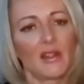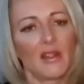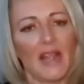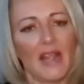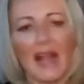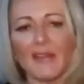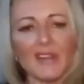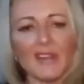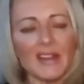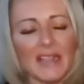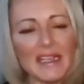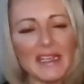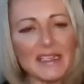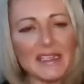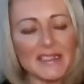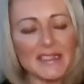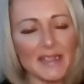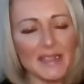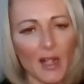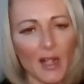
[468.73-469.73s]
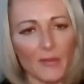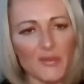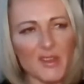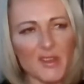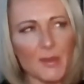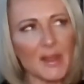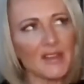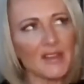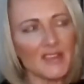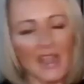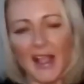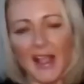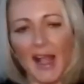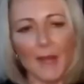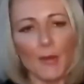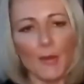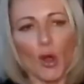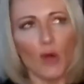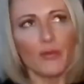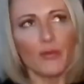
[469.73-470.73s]
I've got ladies that come to me and, yeah,
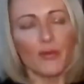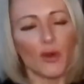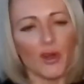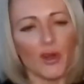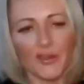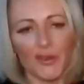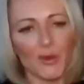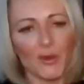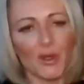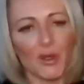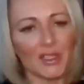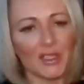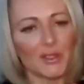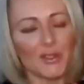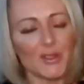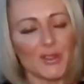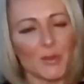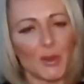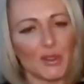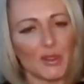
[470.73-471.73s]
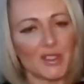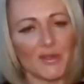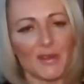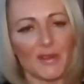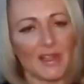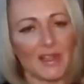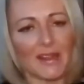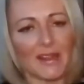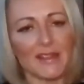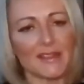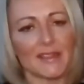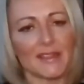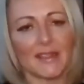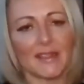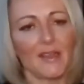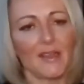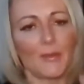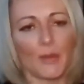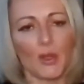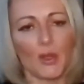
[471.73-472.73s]
I'm all for if you want to lose body fat, that's
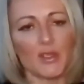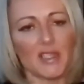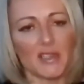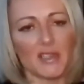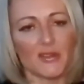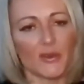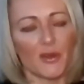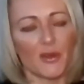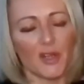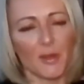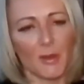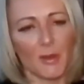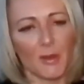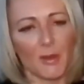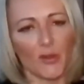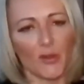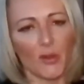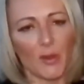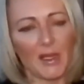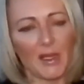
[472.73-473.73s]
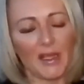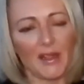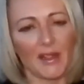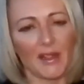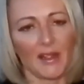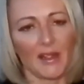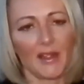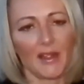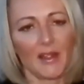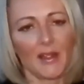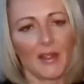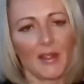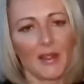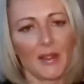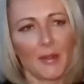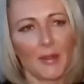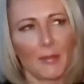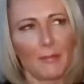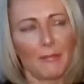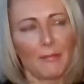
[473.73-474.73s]
great, body autonomy all the way.
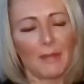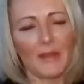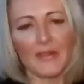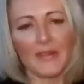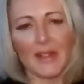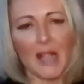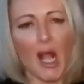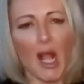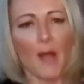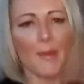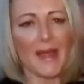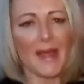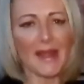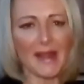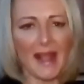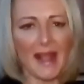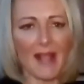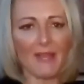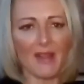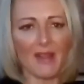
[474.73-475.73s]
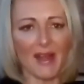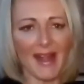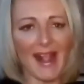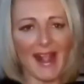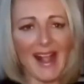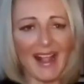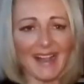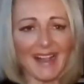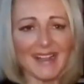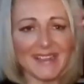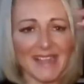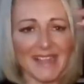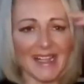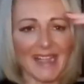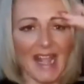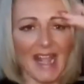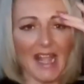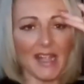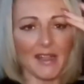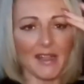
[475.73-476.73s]
But they come in and they're high as a
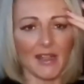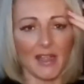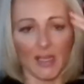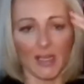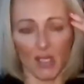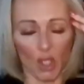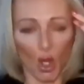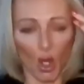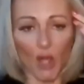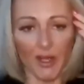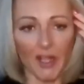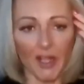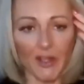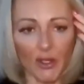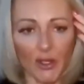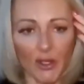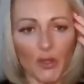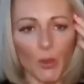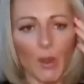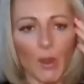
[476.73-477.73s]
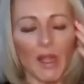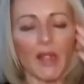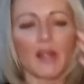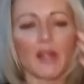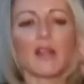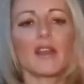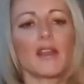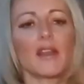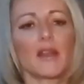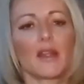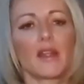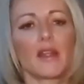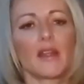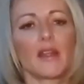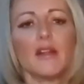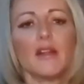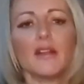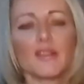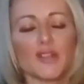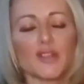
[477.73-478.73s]
kite and not in a good way.
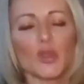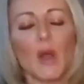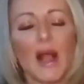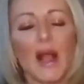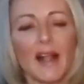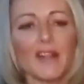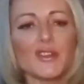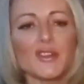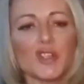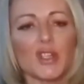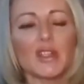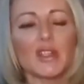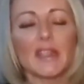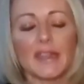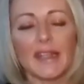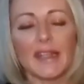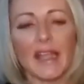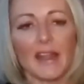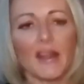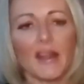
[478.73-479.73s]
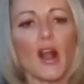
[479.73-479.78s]
So actually getting